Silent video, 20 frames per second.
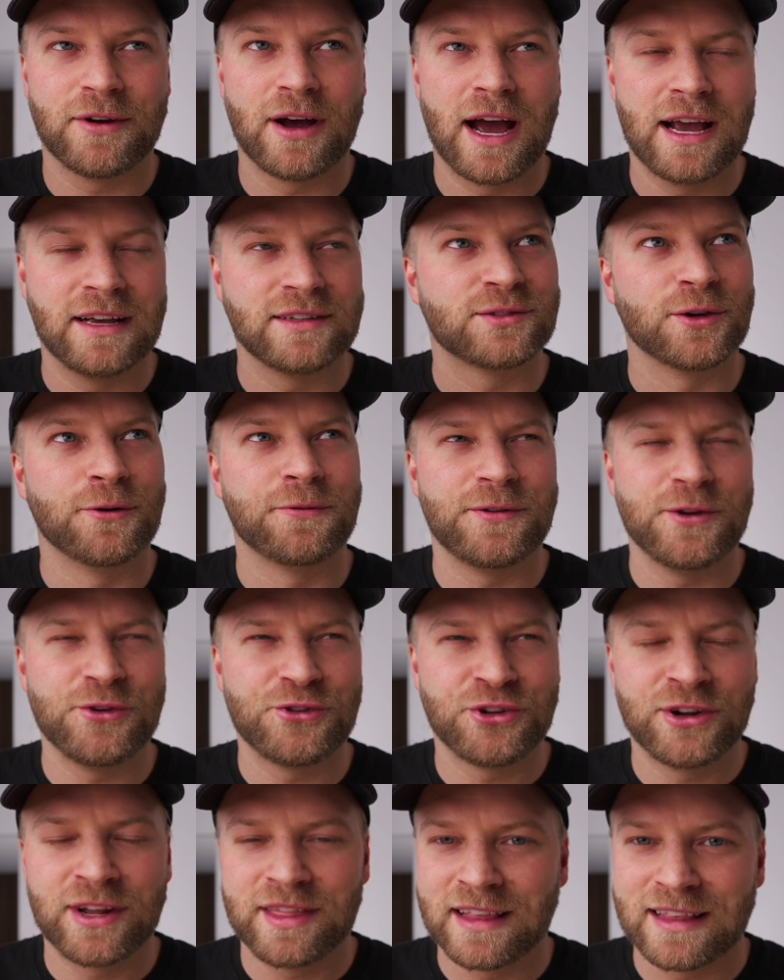ISO
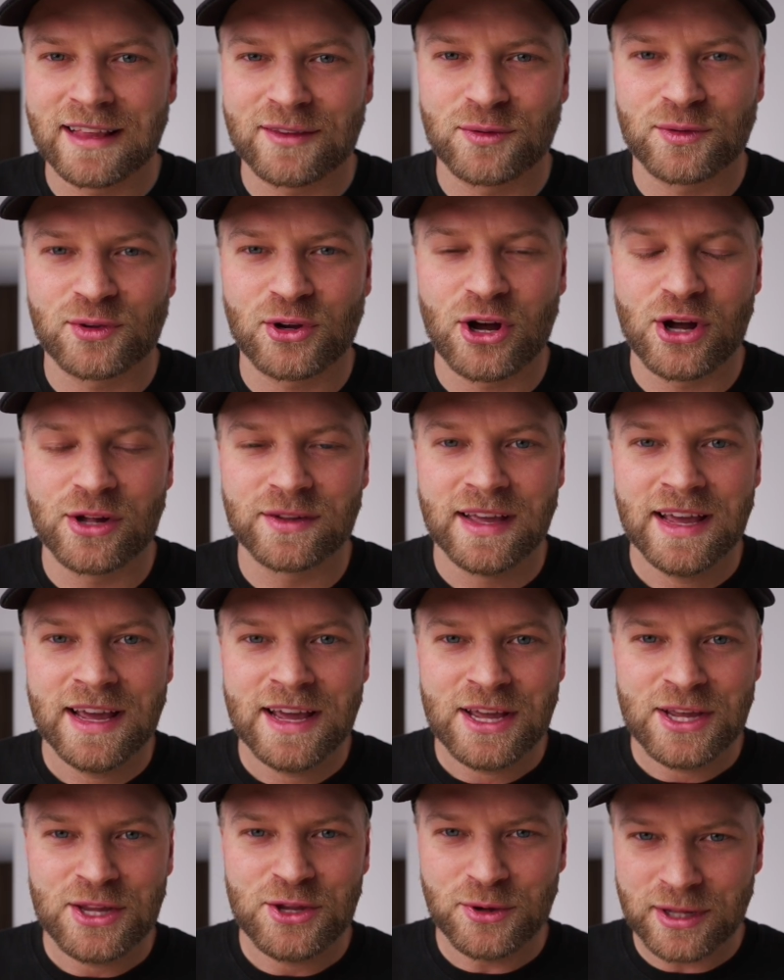fusion, I think that's called,
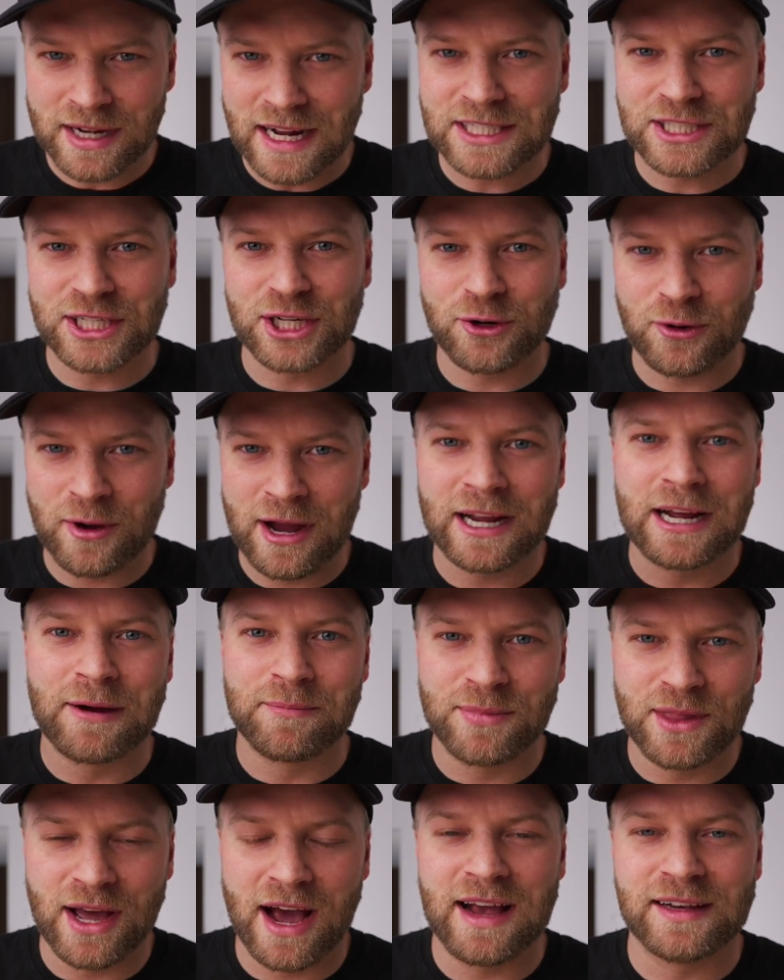you can actually crank
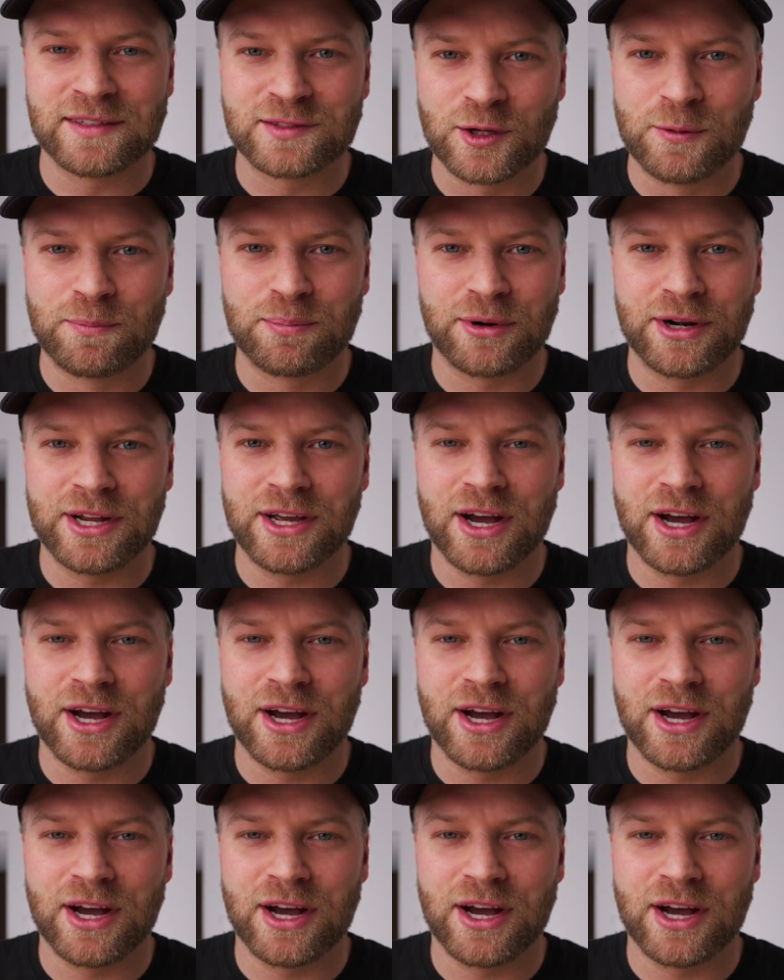up the ISO pretty